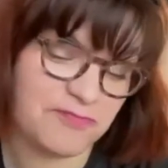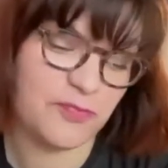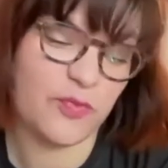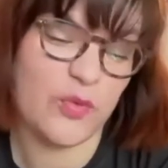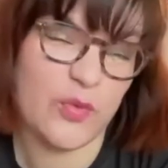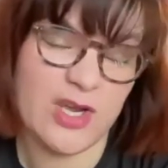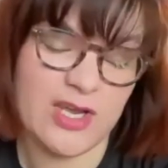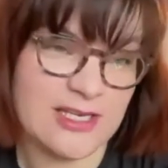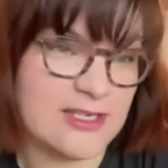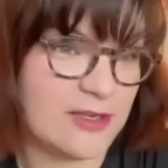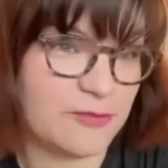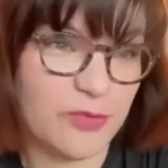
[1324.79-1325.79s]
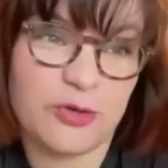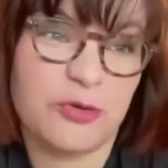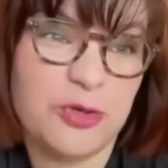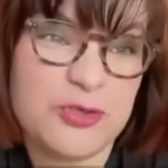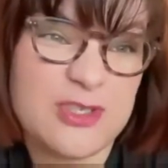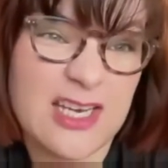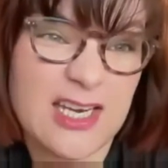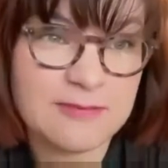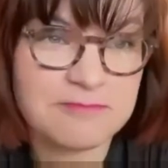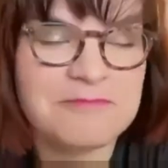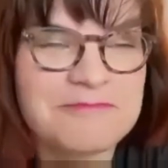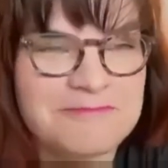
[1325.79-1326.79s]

we don't use any.